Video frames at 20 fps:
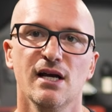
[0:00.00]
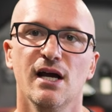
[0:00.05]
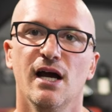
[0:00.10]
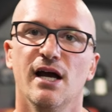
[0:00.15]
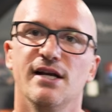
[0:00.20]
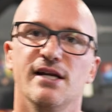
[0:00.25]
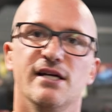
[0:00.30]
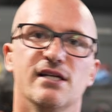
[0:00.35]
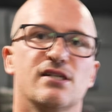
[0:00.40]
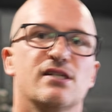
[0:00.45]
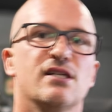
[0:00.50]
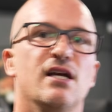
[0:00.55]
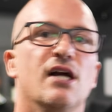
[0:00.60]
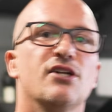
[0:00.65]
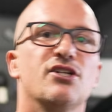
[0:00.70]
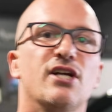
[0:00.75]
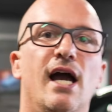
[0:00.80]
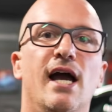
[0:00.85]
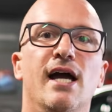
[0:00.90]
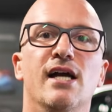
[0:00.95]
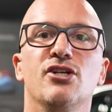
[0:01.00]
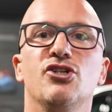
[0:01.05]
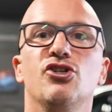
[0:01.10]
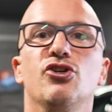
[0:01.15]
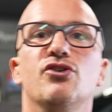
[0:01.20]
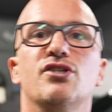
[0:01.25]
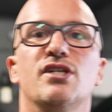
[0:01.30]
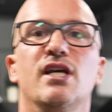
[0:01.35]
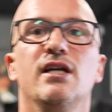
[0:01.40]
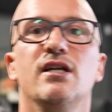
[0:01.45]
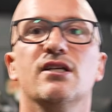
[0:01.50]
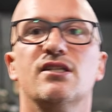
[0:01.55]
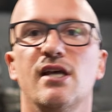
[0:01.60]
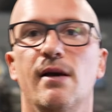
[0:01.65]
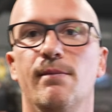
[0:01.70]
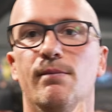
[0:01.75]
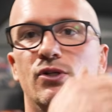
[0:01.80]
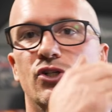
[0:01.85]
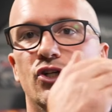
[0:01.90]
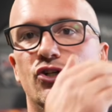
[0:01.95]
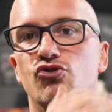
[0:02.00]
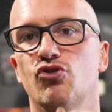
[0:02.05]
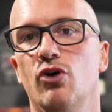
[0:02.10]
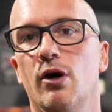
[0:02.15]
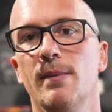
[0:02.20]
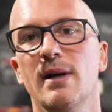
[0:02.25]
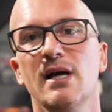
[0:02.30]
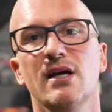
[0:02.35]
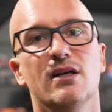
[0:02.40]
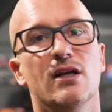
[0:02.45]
And as such, as you see the temperature drop,